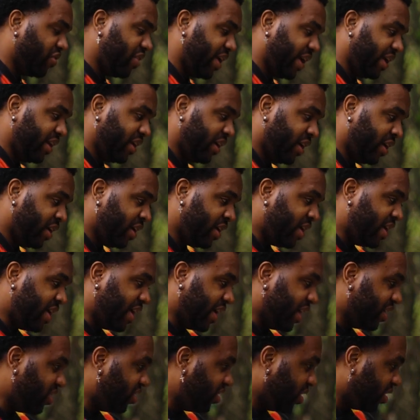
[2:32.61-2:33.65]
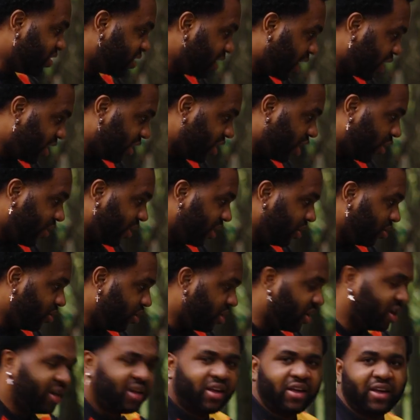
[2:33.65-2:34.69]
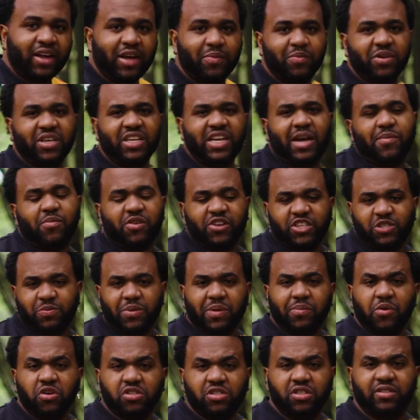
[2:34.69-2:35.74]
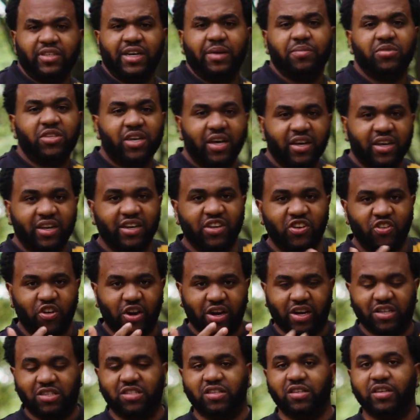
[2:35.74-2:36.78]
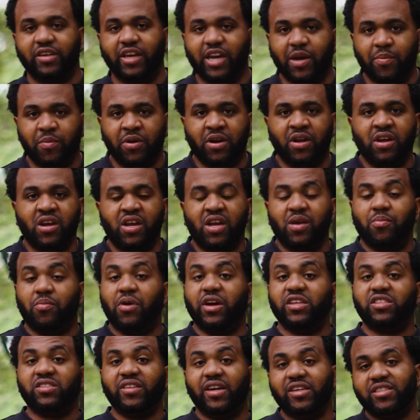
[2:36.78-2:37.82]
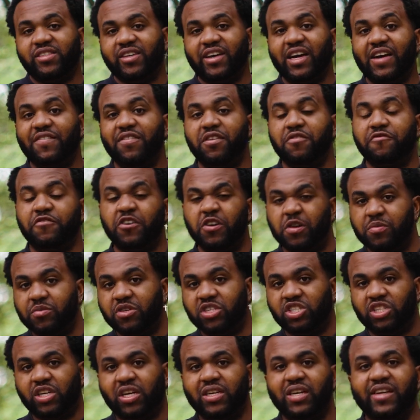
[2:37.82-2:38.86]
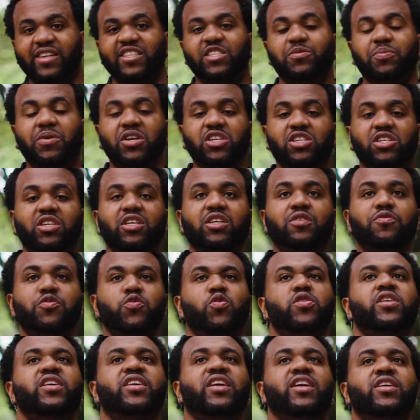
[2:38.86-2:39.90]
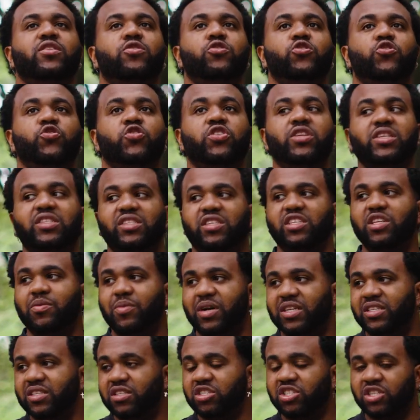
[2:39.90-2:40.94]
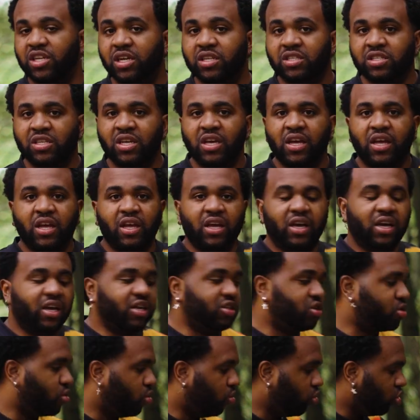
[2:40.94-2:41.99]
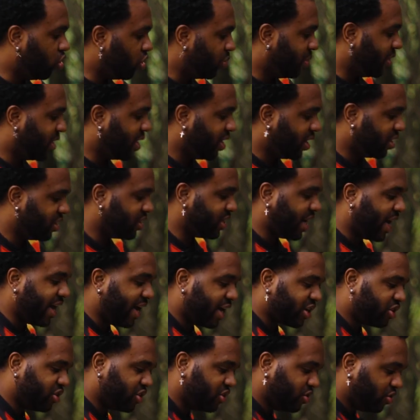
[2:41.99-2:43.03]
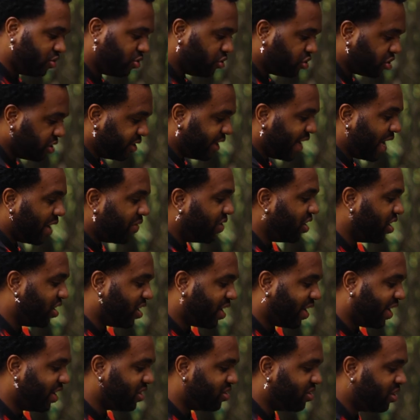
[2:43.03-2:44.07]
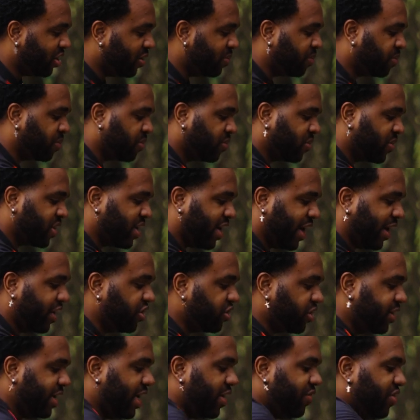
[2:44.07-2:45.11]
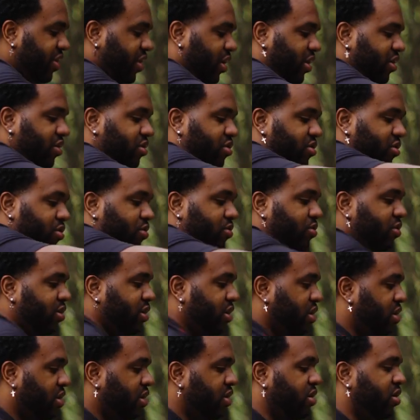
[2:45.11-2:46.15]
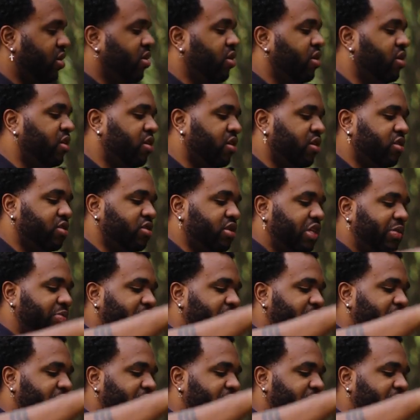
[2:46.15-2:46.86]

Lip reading: it right here and see exactly how I look. I mean, I'm going to spend most of the time talking directly to the camera, but it's nice to have and frame up the shot, and especially if you want to get those really cinematic shots. It's cool because I actually don't usually have it on a light stand. I usually have it on its own. So